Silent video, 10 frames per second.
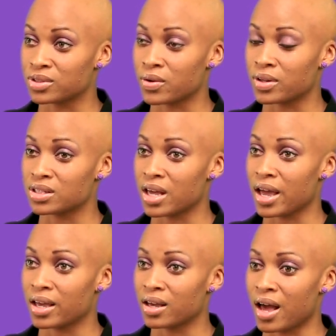So it's
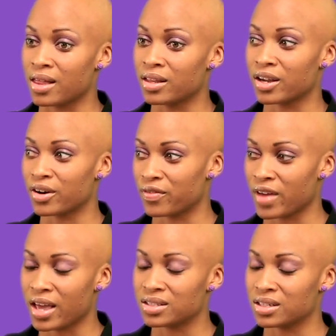like, I look at her
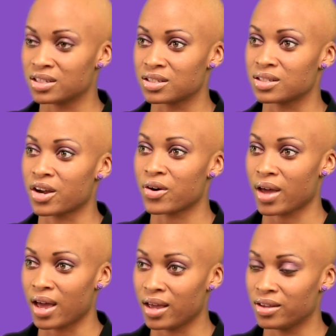face and it's just like,
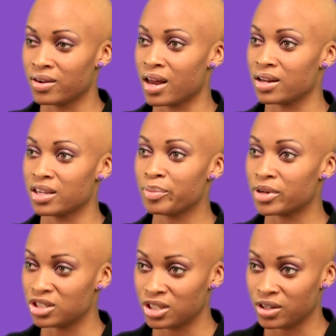okay, you got to keep
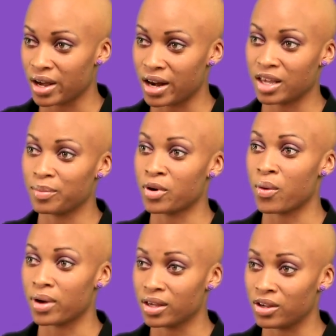pushing. You got to keep going.